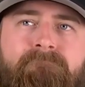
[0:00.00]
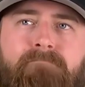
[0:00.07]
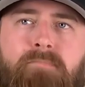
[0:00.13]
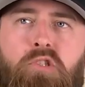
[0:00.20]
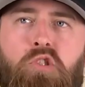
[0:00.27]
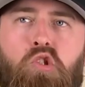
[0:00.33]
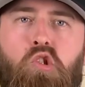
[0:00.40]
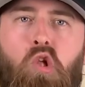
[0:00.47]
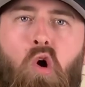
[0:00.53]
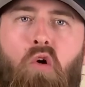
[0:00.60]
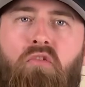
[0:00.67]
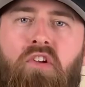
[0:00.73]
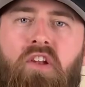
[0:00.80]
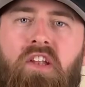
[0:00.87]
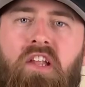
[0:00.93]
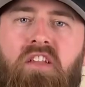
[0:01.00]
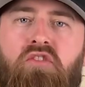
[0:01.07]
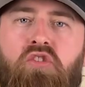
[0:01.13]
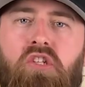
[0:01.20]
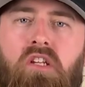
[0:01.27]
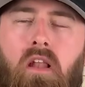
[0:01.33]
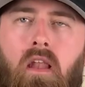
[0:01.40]
just over an
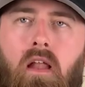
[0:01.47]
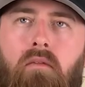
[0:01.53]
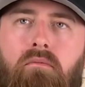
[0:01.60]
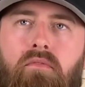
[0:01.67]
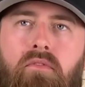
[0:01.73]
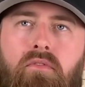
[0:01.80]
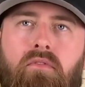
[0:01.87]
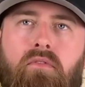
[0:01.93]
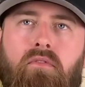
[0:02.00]
inch in length,